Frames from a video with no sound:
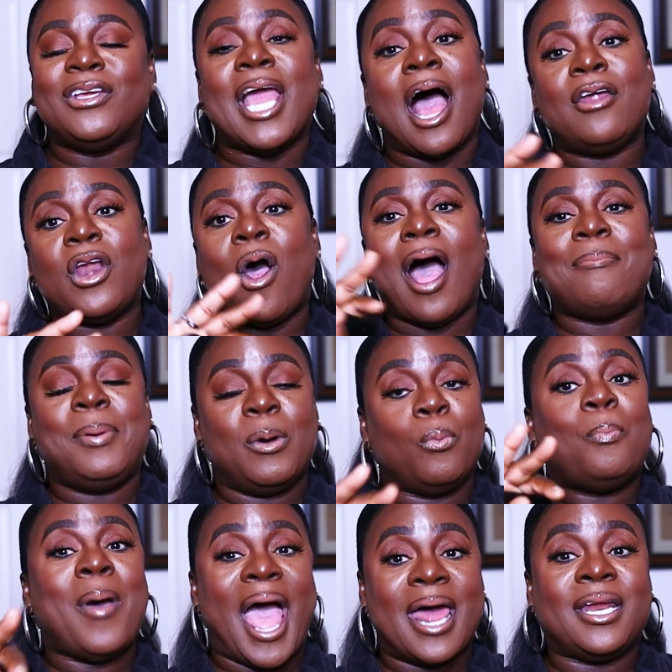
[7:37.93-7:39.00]
Y'all know I've been
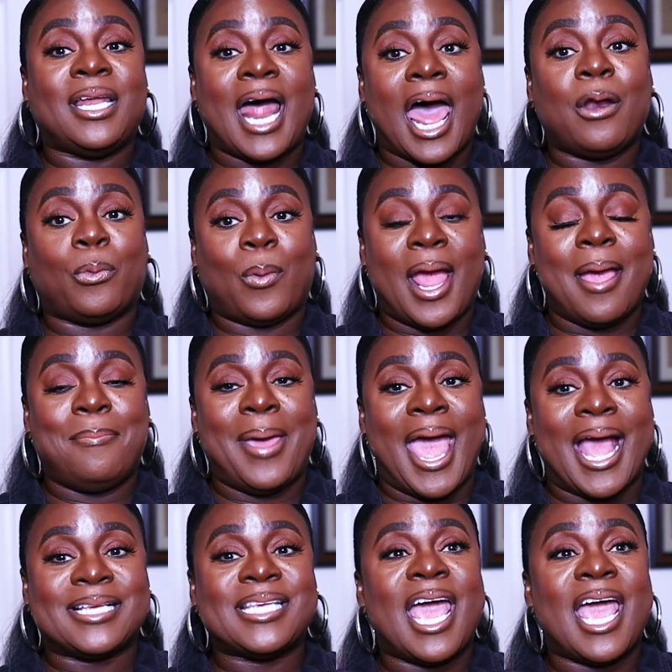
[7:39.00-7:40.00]
buying a lot of red bags.